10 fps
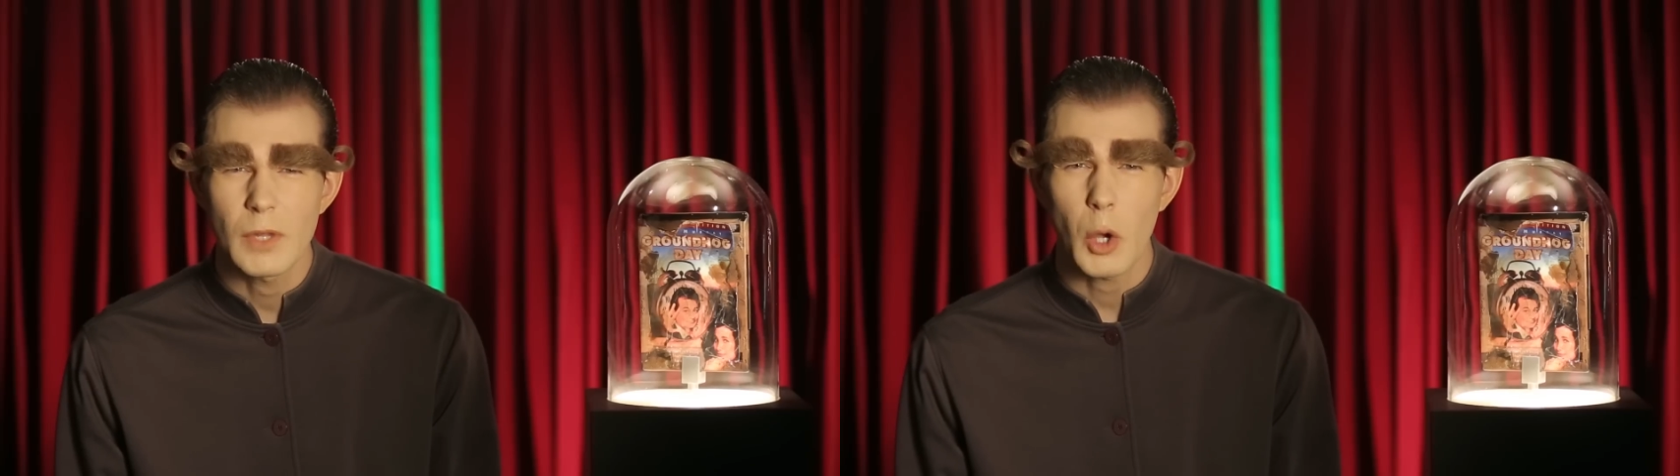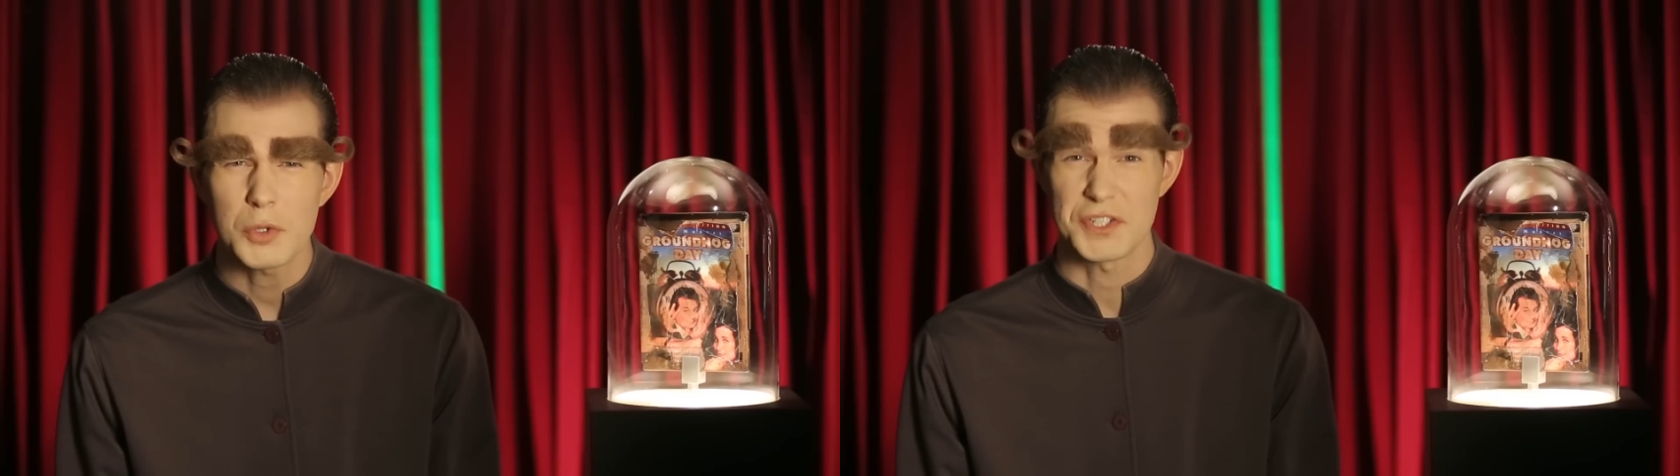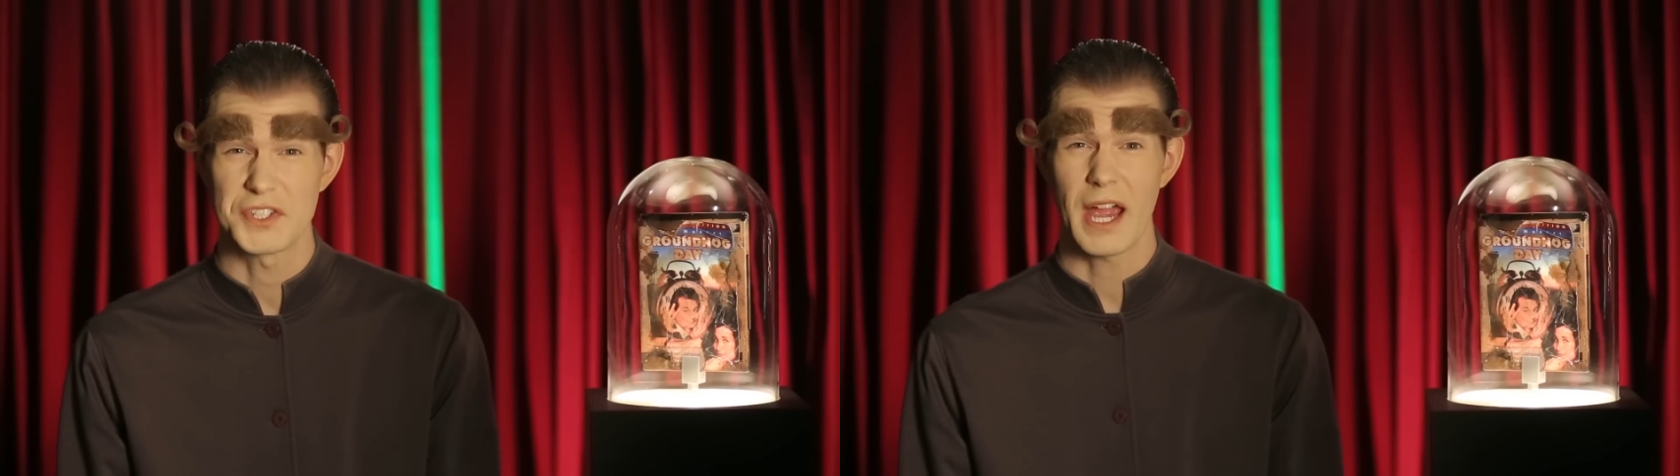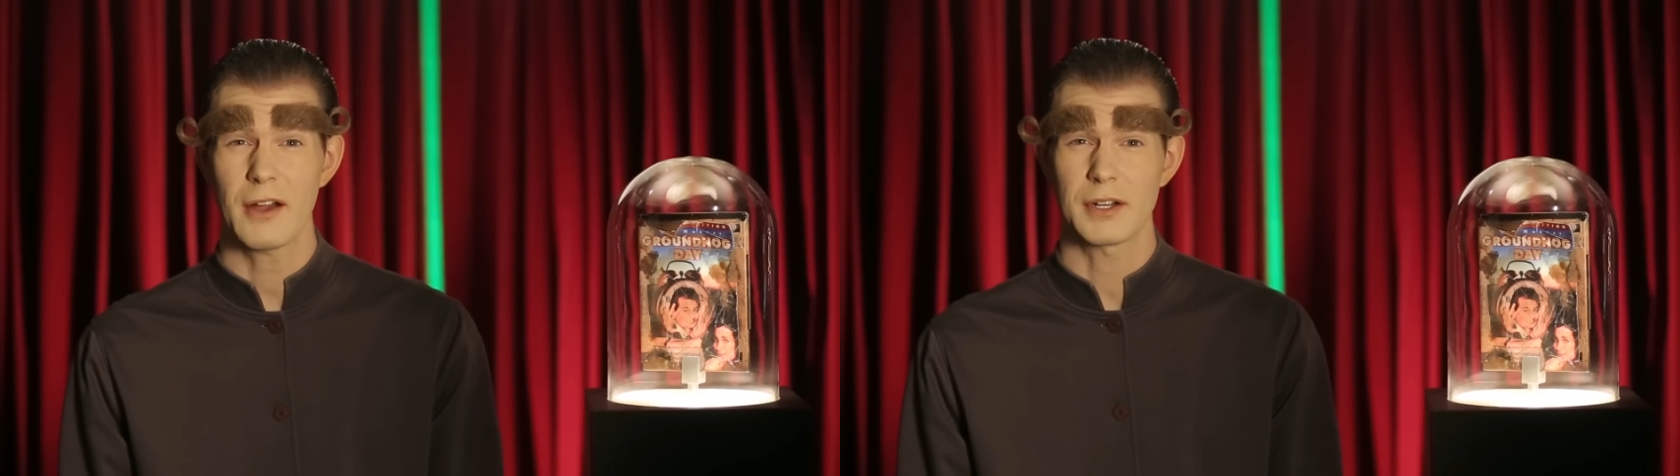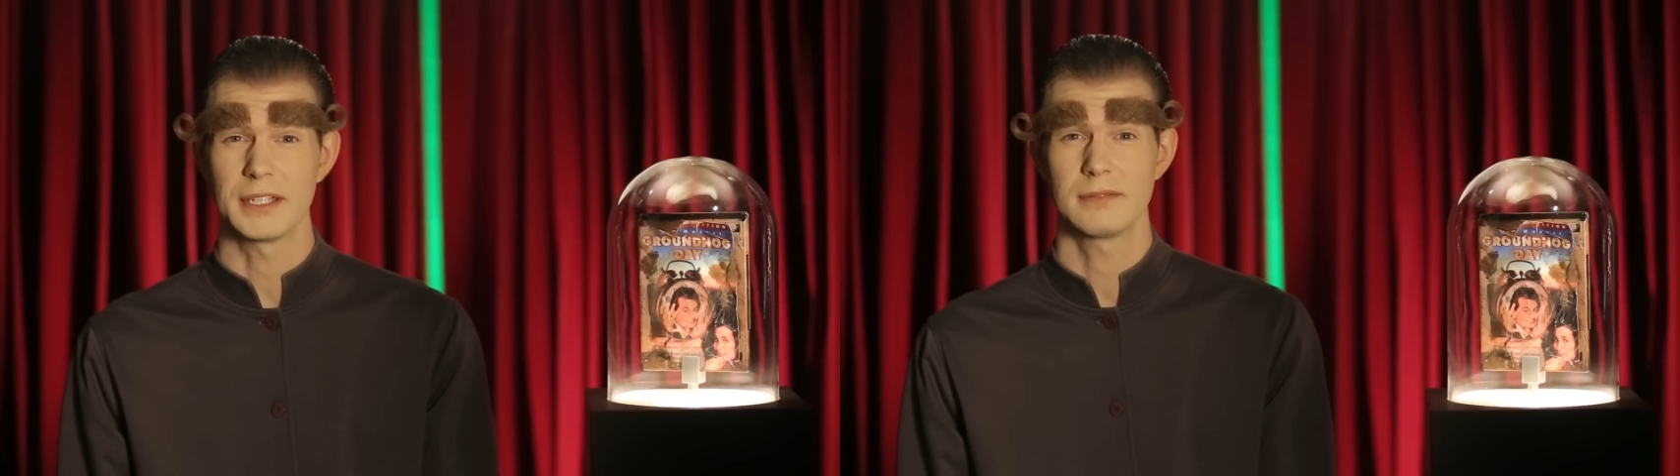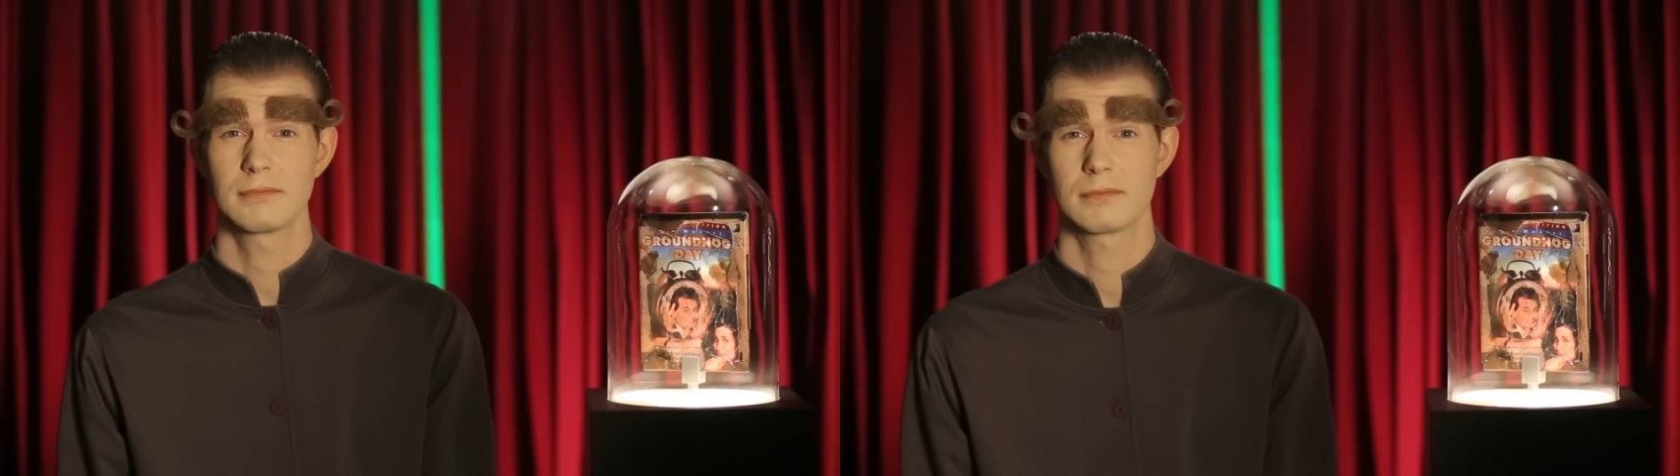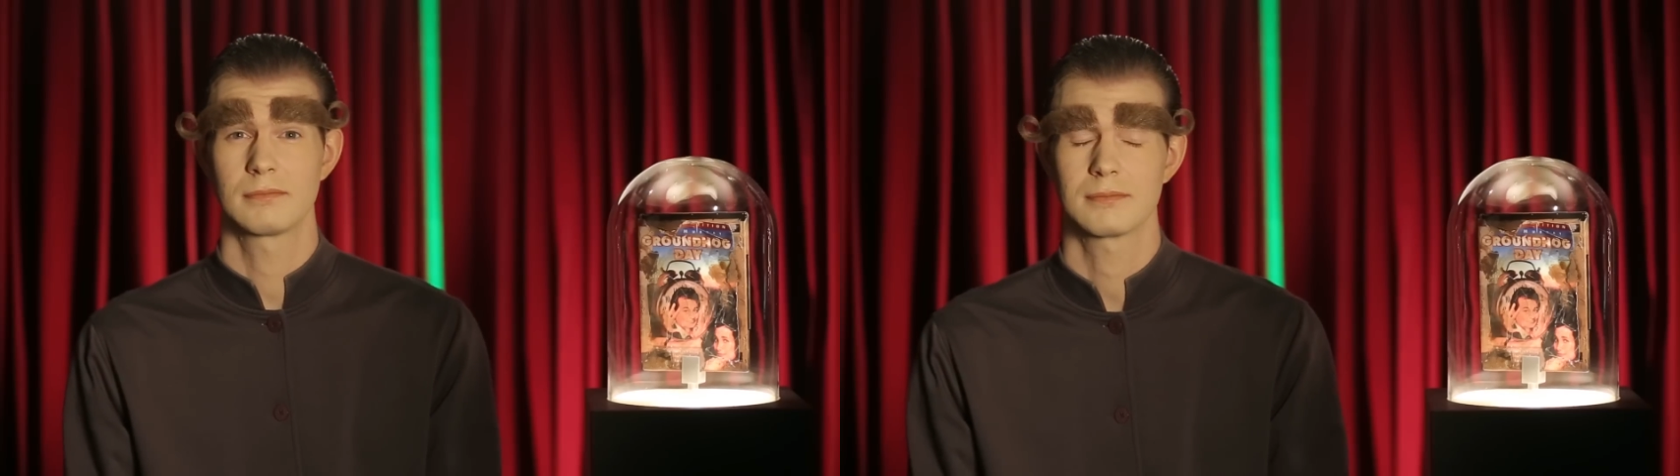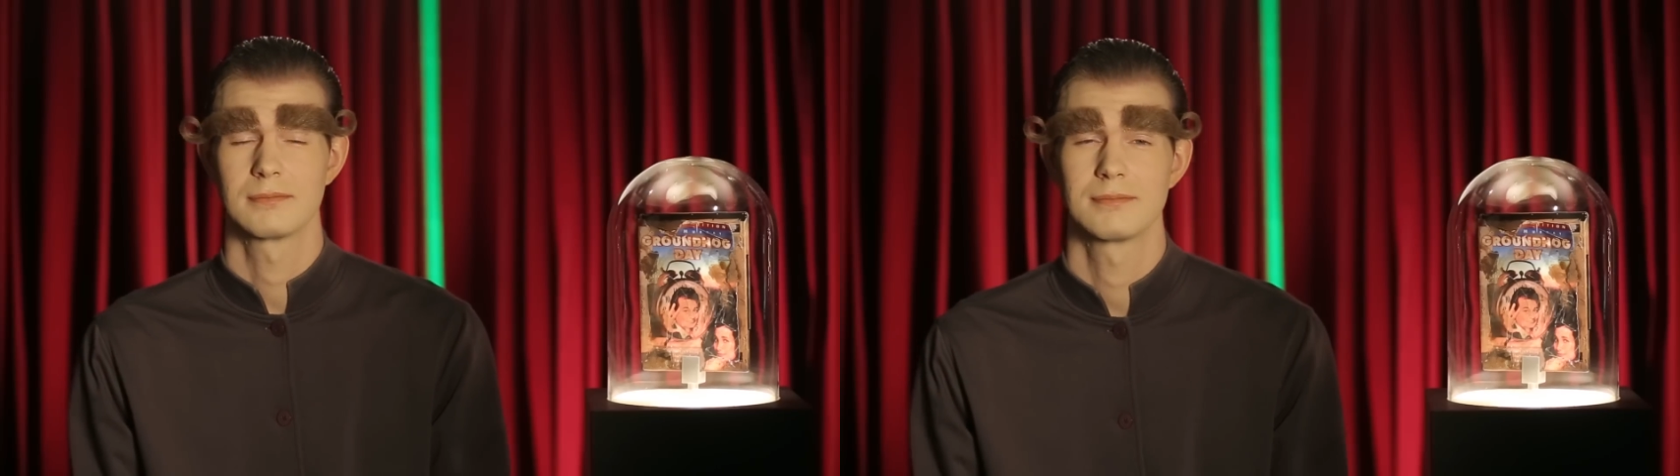Oh, sincerity.
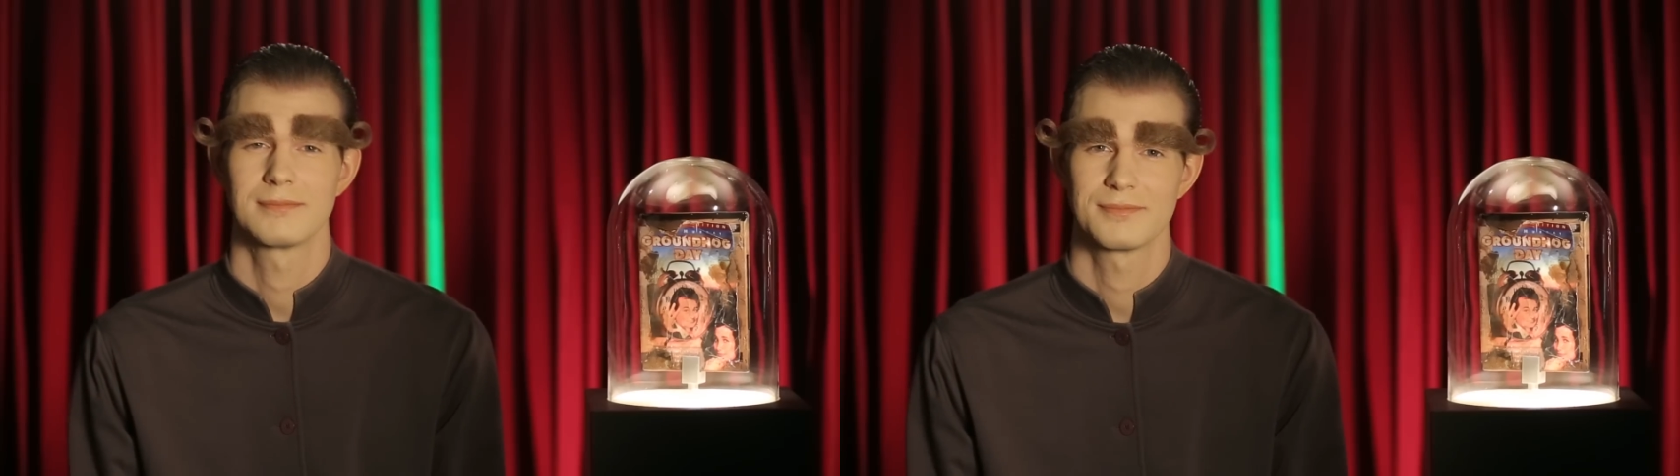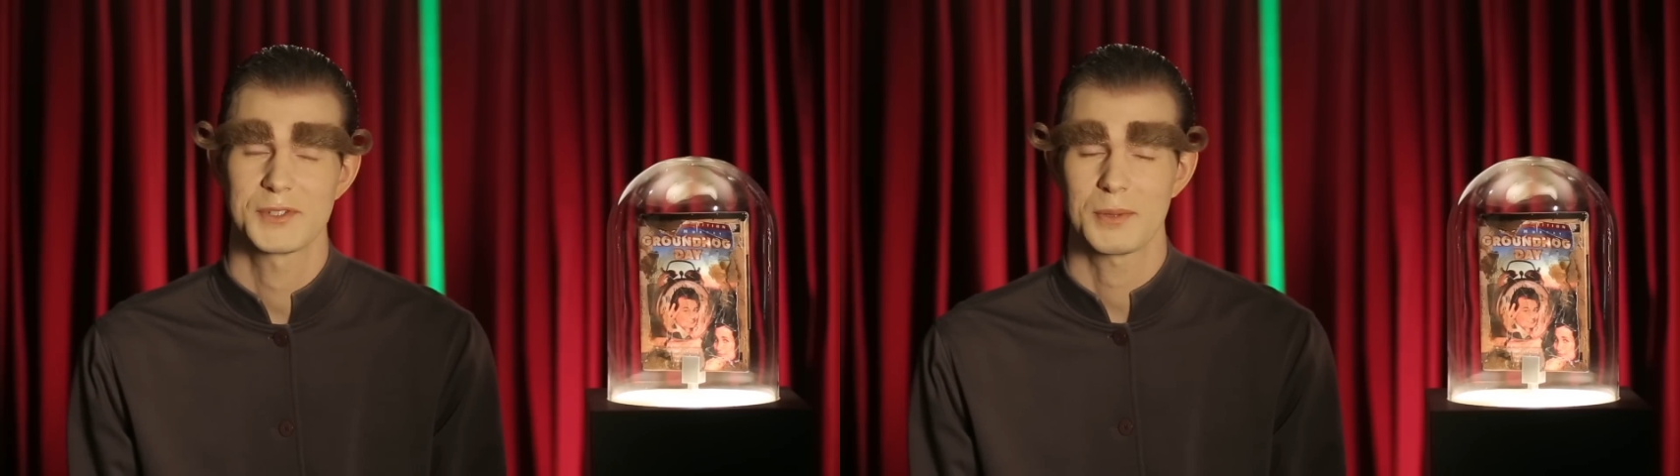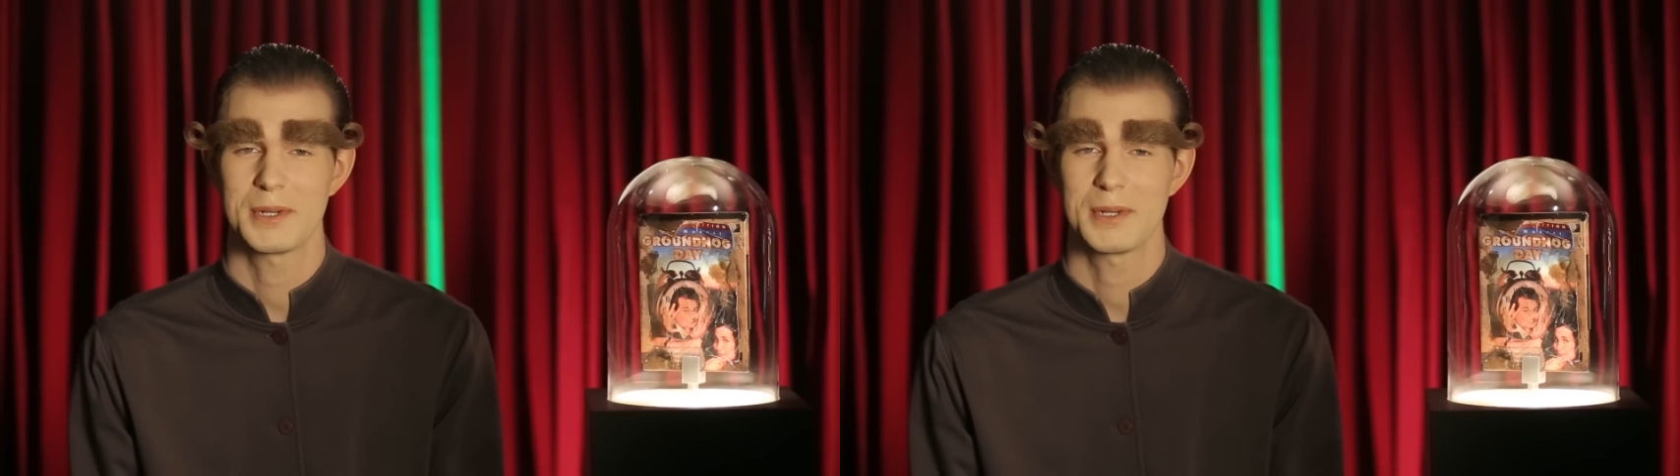So